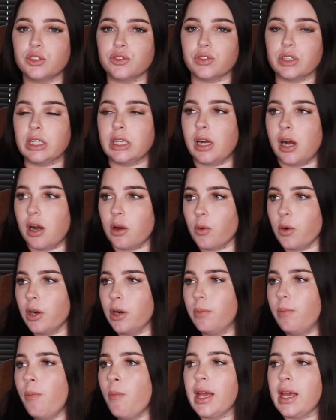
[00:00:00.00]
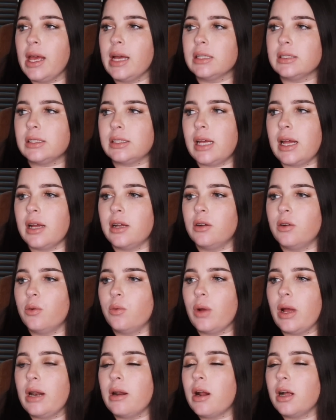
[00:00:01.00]
is really awkward. I can't stand,
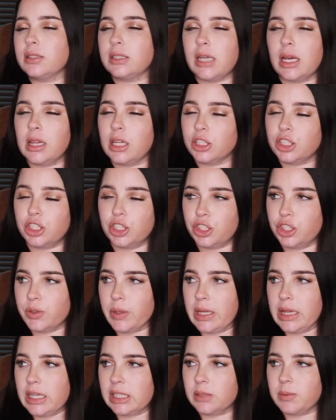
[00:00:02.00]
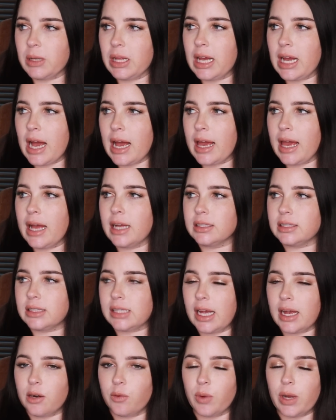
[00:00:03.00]
and not saying that she's doing this, but, like, I can't
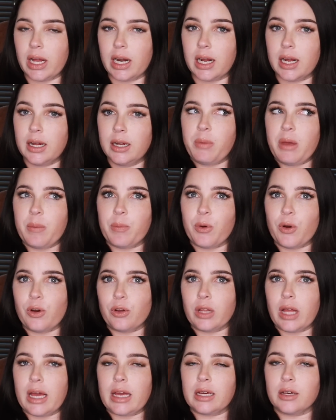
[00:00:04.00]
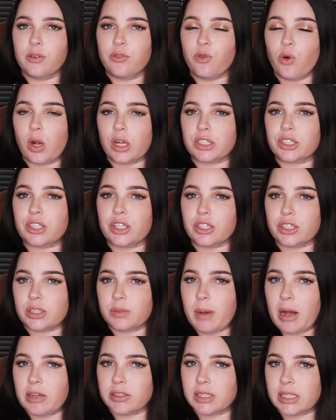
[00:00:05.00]
stand when people, like, force their
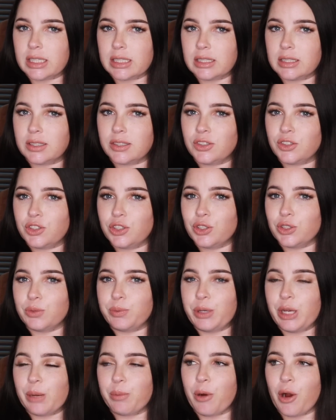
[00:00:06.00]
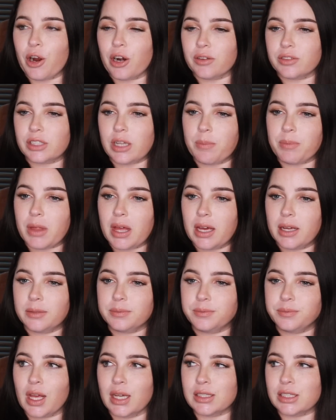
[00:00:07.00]
spouses to be a part of
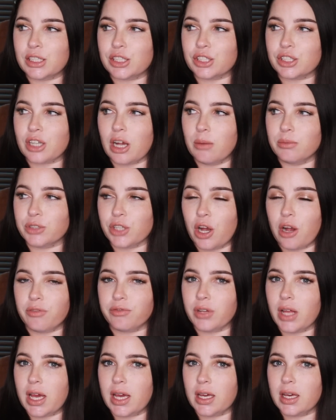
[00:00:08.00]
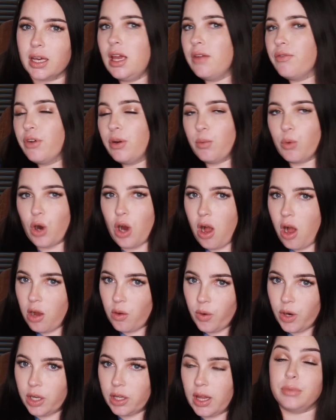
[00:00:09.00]
something, because it just comes off, like, even more
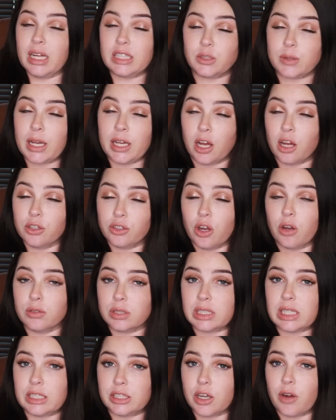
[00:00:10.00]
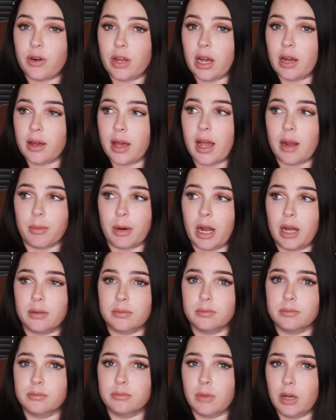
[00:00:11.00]
awkward. That's why y'all don't see Tony on camera,
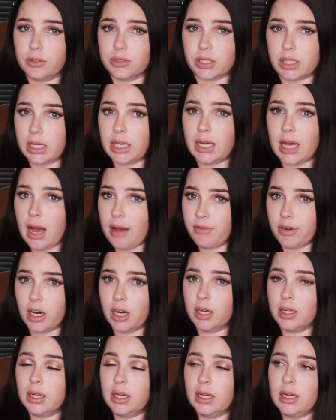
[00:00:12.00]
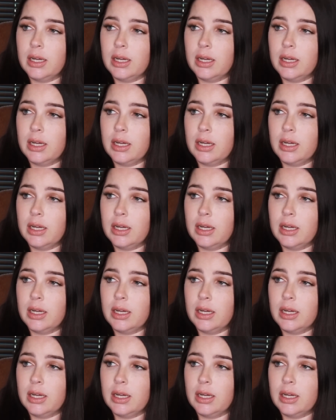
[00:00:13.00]
mostly, ever,